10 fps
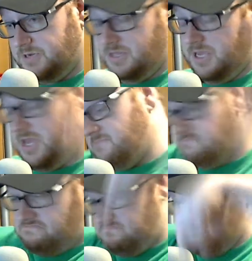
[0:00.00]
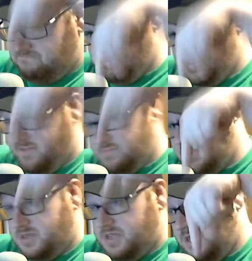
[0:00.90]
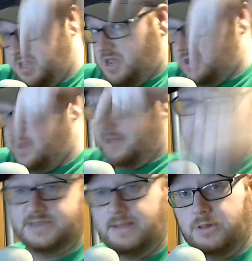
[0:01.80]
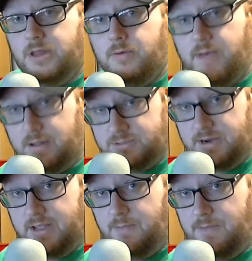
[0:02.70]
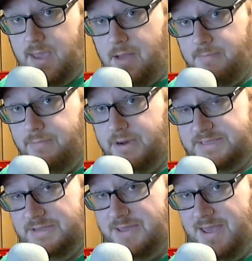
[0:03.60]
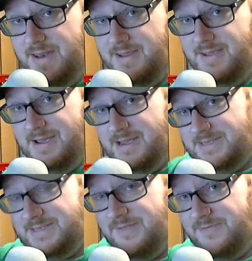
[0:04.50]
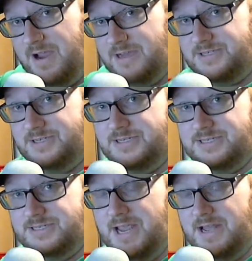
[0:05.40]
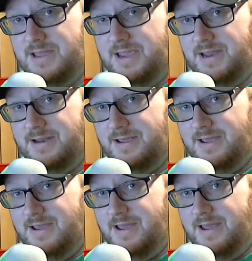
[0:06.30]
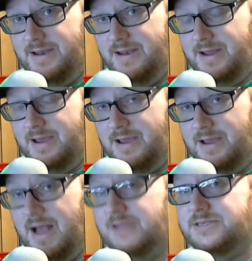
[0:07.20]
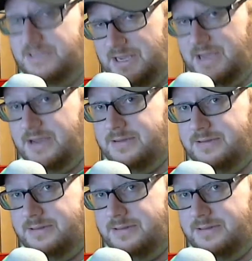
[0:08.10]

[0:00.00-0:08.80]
or anything, leave them in the comments down below. I'll try to help you out. But until then, stay fresh, stay clean, and I'll see you